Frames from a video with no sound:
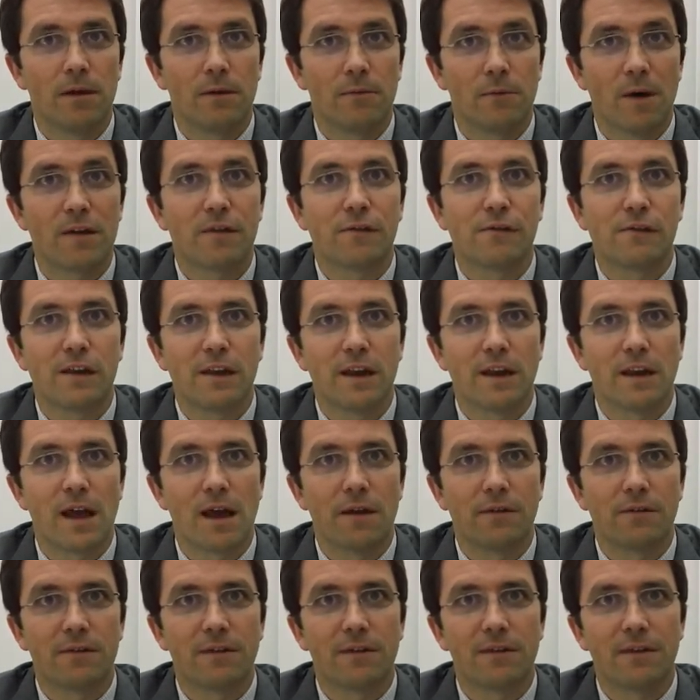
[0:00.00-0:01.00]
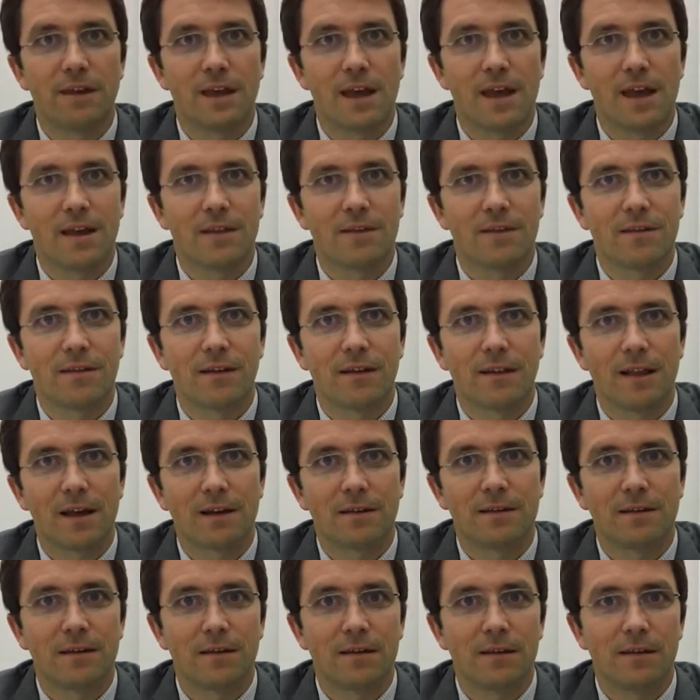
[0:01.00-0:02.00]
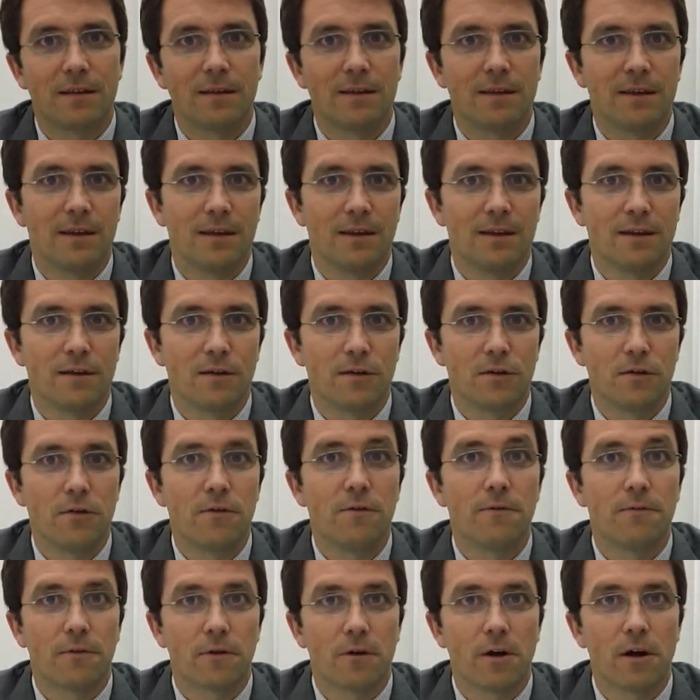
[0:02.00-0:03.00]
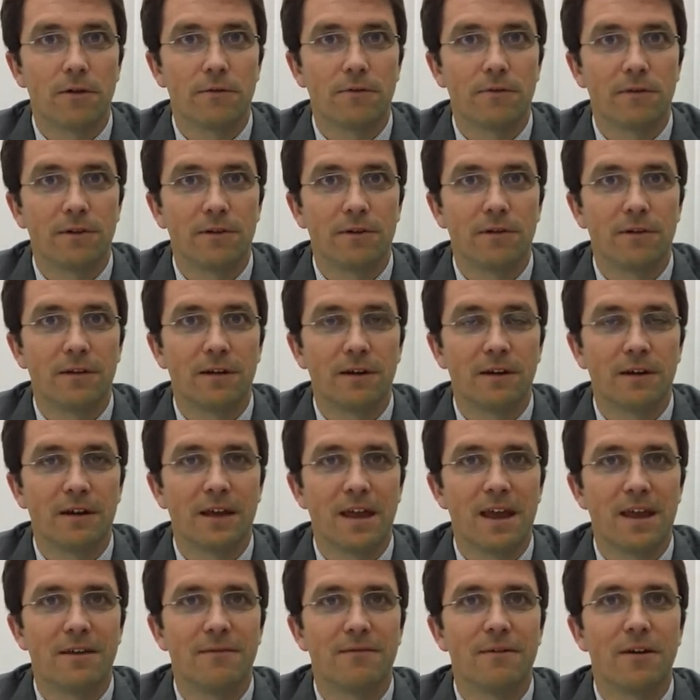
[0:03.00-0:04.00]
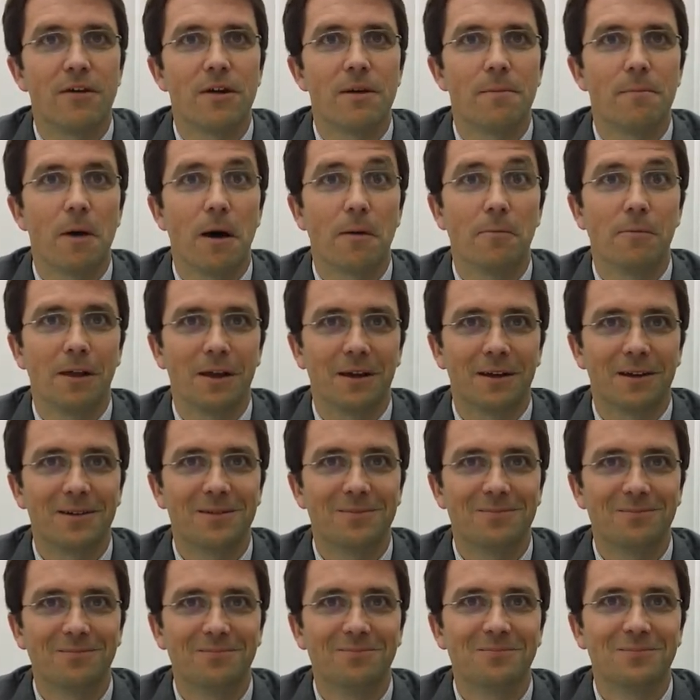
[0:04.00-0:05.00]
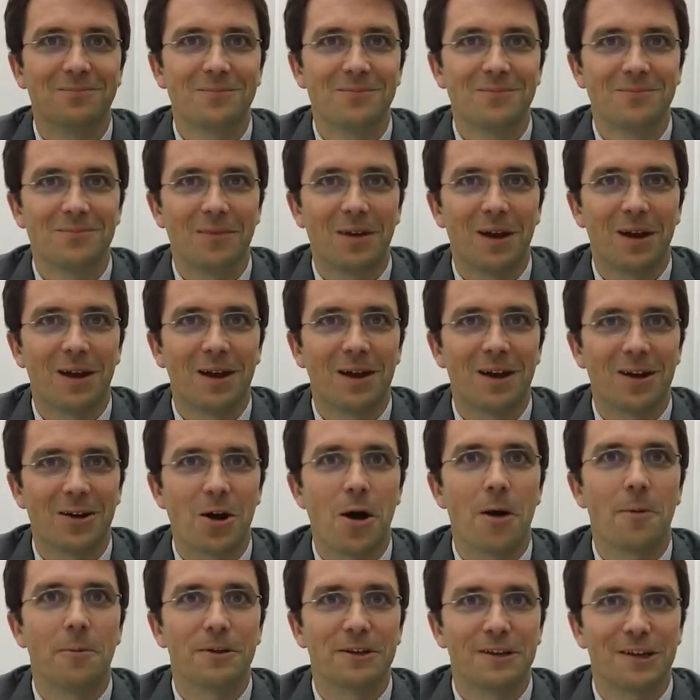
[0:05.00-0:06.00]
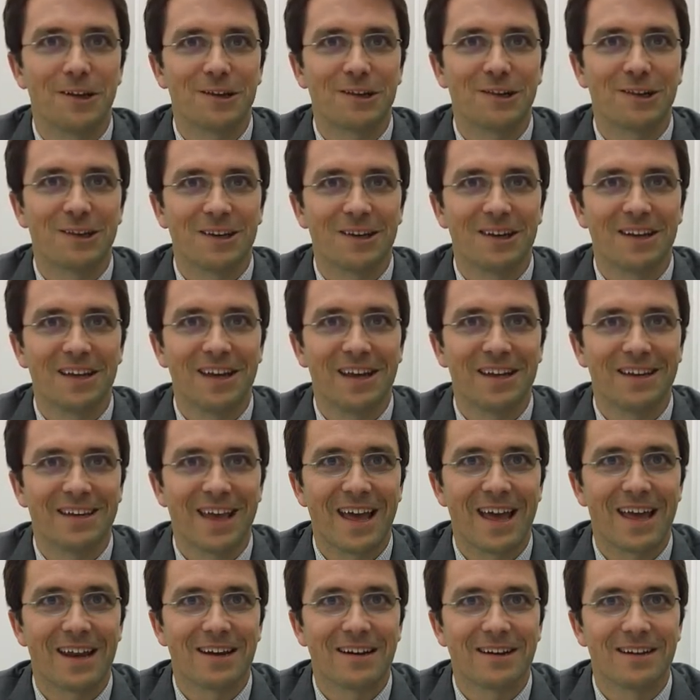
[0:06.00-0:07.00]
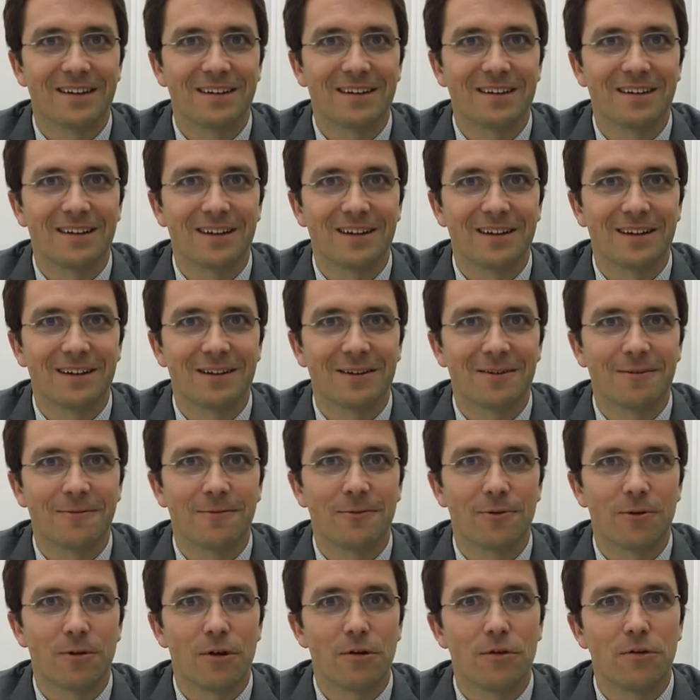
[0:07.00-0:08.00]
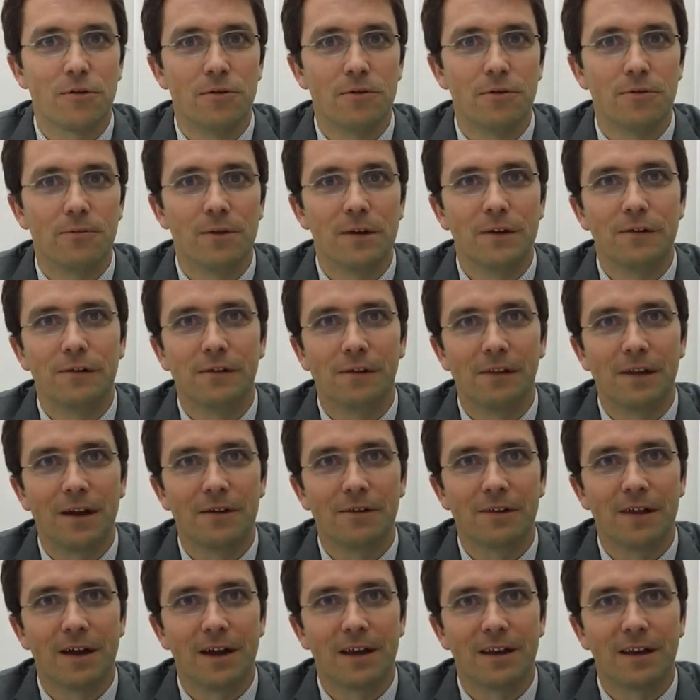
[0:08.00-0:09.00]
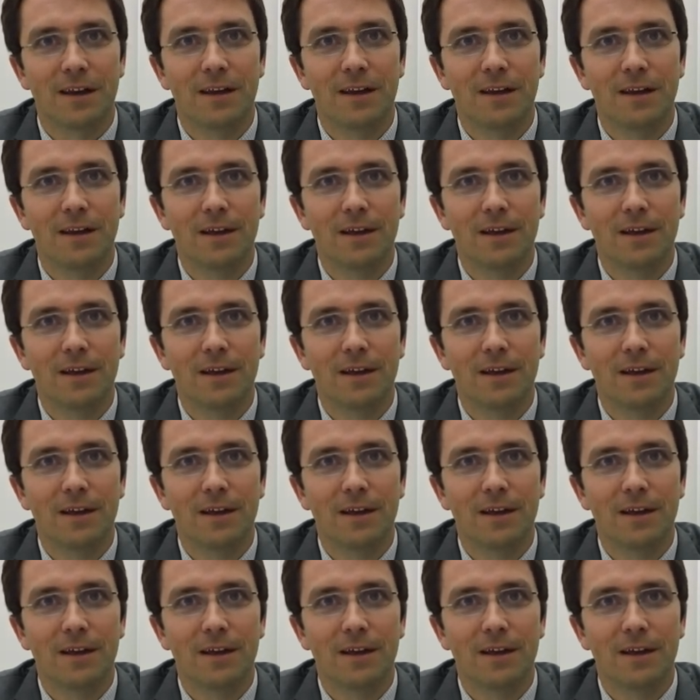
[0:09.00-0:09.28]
WestJet announced that they had selected the Q400 in a very public competition in Canada for a new regional airline.